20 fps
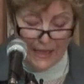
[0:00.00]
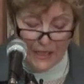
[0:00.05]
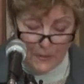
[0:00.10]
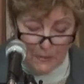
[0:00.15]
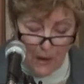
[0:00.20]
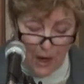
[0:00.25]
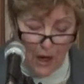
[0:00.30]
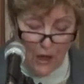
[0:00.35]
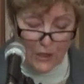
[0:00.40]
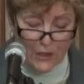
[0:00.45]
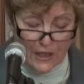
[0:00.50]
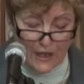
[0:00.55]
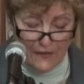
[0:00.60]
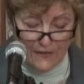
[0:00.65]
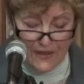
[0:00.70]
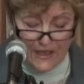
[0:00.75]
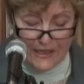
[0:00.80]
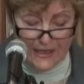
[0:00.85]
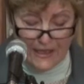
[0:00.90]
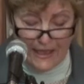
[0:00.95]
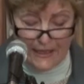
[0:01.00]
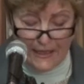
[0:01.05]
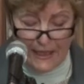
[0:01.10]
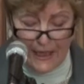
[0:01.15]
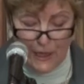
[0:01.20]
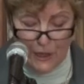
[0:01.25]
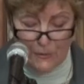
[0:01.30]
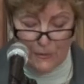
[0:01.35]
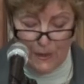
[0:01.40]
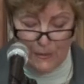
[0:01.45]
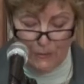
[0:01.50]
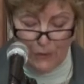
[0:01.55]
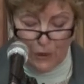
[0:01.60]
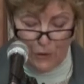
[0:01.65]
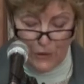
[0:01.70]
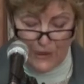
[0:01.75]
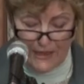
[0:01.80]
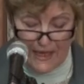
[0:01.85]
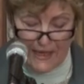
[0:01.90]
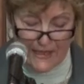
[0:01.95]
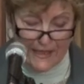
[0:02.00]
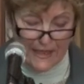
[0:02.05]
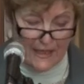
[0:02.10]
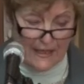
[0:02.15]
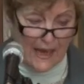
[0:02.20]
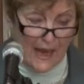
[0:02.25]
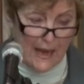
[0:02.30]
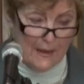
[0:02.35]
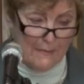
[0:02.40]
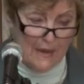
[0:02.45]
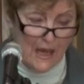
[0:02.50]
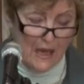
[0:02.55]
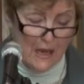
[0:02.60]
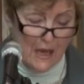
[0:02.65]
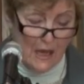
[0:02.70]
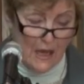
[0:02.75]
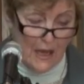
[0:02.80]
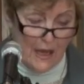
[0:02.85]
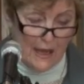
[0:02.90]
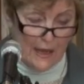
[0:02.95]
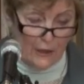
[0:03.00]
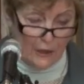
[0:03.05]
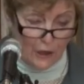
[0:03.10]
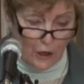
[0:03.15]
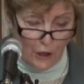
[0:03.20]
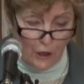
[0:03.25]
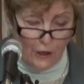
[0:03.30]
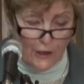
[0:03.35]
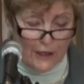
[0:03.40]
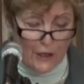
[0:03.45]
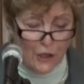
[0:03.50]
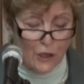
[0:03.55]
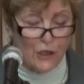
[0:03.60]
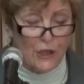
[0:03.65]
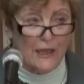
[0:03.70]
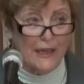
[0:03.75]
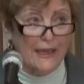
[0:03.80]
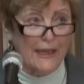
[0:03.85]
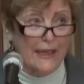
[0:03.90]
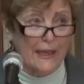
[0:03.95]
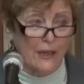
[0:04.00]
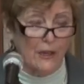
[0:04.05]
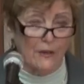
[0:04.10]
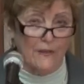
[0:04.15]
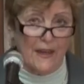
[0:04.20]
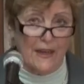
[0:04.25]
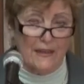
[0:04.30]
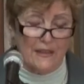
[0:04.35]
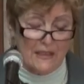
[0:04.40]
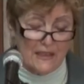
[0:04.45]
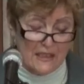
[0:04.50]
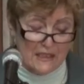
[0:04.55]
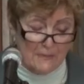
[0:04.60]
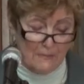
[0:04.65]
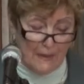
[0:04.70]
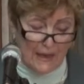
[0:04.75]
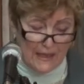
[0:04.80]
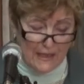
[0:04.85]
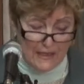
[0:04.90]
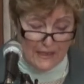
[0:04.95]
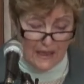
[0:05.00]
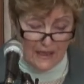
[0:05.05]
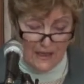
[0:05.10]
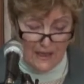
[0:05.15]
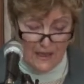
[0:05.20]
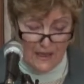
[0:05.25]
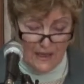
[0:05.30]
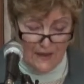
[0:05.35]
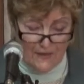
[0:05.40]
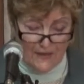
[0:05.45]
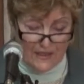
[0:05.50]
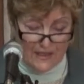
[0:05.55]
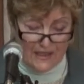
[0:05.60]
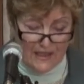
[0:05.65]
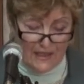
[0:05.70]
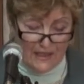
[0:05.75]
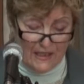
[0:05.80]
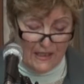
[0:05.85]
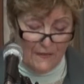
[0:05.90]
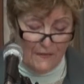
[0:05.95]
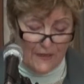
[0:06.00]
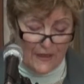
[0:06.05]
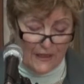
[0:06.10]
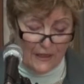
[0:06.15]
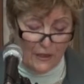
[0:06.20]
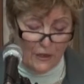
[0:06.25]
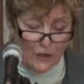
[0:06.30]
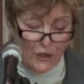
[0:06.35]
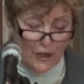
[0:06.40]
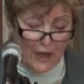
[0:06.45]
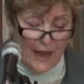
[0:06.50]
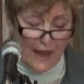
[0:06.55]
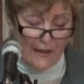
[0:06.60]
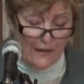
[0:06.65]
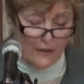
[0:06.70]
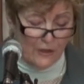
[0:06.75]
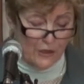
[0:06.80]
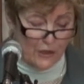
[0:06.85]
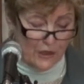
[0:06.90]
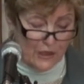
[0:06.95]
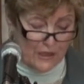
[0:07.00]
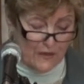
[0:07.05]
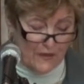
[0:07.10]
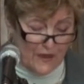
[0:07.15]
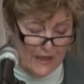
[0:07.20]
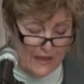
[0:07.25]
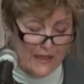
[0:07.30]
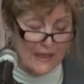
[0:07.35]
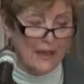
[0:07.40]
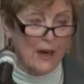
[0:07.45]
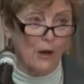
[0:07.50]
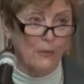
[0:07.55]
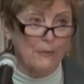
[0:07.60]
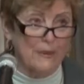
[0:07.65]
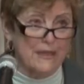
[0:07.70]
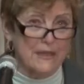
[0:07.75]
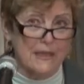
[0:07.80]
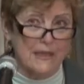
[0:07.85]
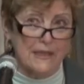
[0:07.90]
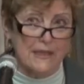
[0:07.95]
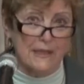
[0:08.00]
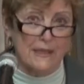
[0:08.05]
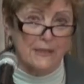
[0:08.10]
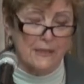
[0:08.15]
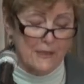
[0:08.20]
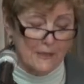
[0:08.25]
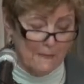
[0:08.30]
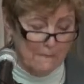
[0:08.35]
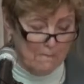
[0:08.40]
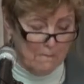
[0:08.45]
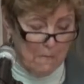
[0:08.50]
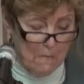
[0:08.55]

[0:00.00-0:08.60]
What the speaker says: as part of this engagement process. And I'm encouraged to hear that despite the significant challenges facing our businesses